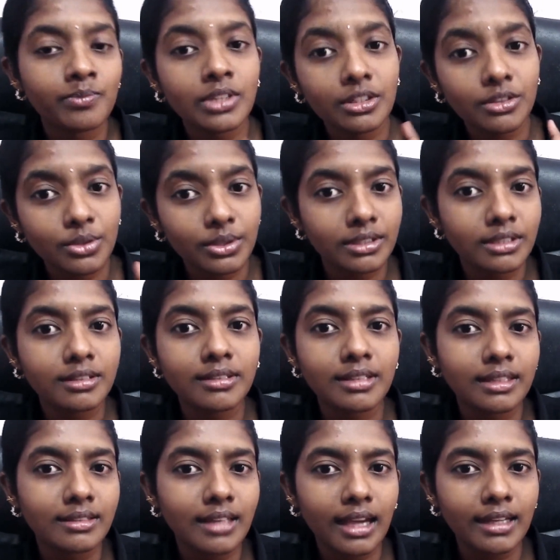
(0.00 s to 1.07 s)
So this is
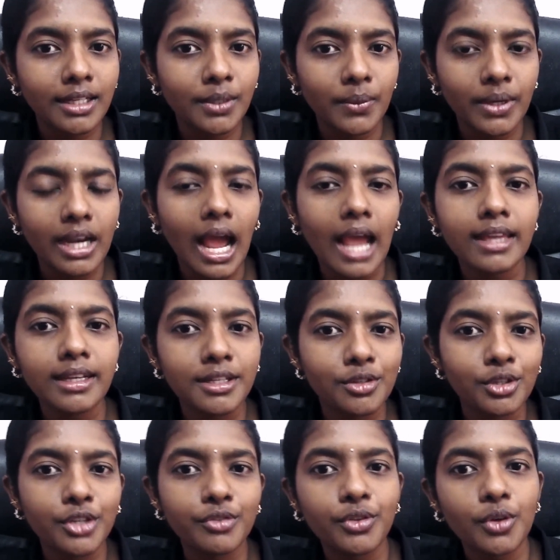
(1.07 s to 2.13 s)
exactly where I need to
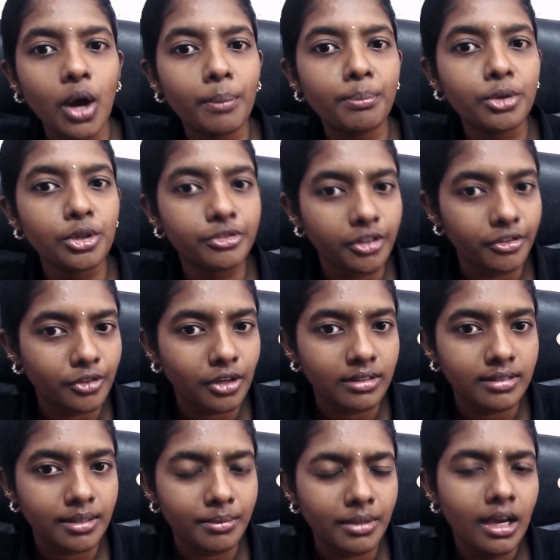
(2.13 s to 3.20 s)
give you a proof of
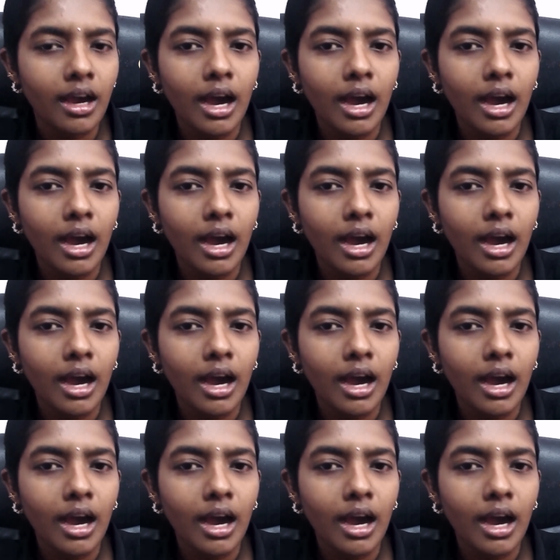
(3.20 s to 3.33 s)
concept.